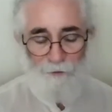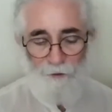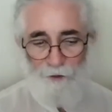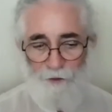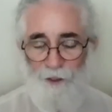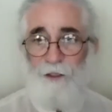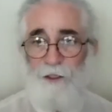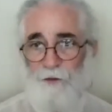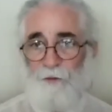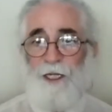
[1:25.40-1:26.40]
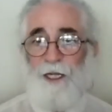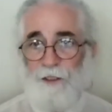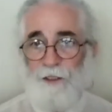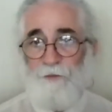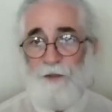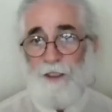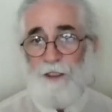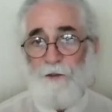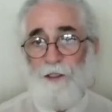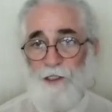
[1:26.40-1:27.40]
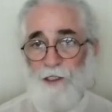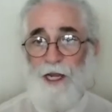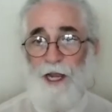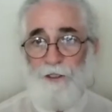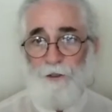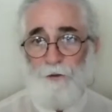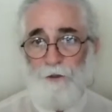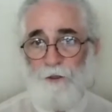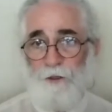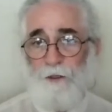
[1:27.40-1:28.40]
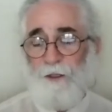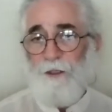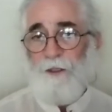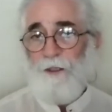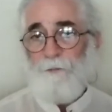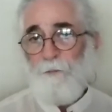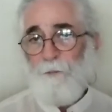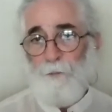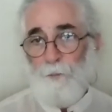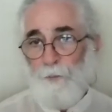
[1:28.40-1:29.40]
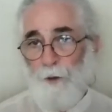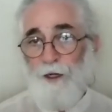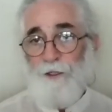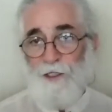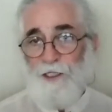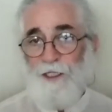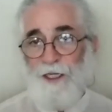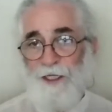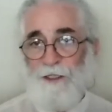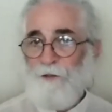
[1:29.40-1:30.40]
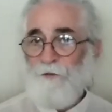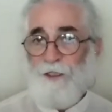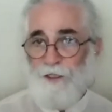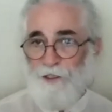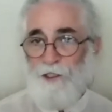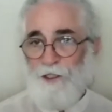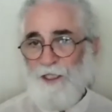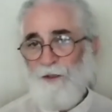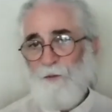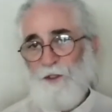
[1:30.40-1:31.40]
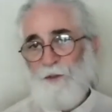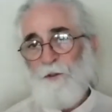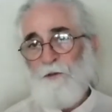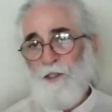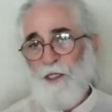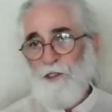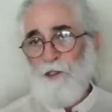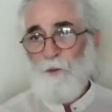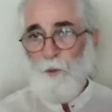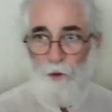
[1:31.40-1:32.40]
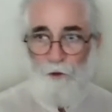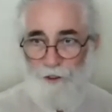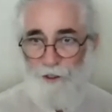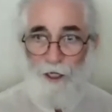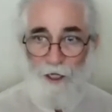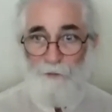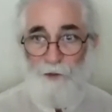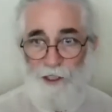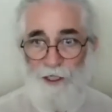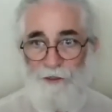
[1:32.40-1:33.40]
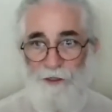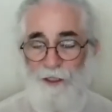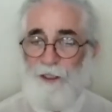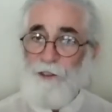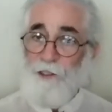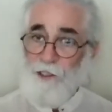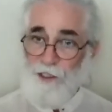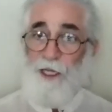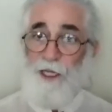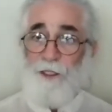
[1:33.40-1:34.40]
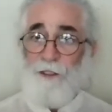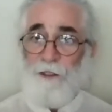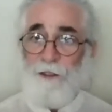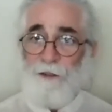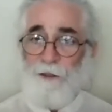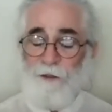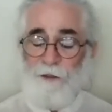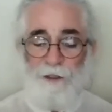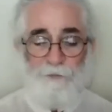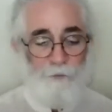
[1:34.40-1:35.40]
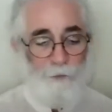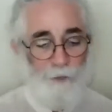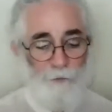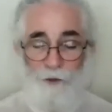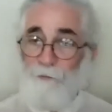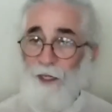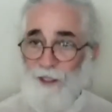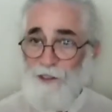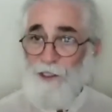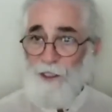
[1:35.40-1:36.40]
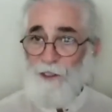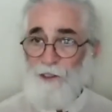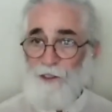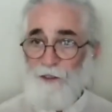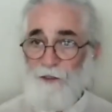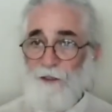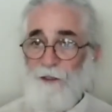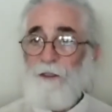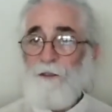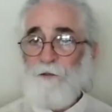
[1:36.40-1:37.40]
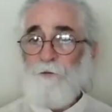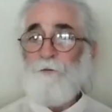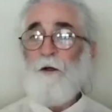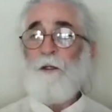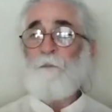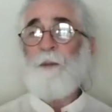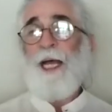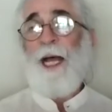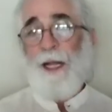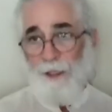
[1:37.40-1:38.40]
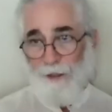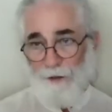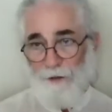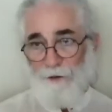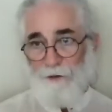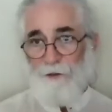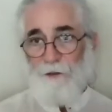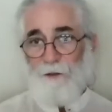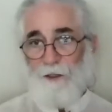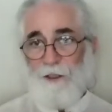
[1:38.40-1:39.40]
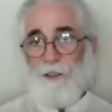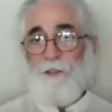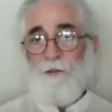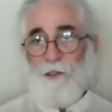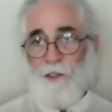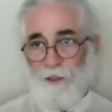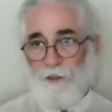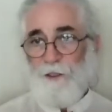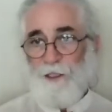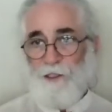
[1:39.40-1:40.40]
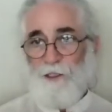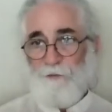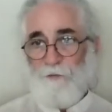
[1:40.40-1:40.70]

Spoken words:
then this reactivity, this natural prior state of conditioning which moves us toward an object, instead reminds us to fall back into the stillness.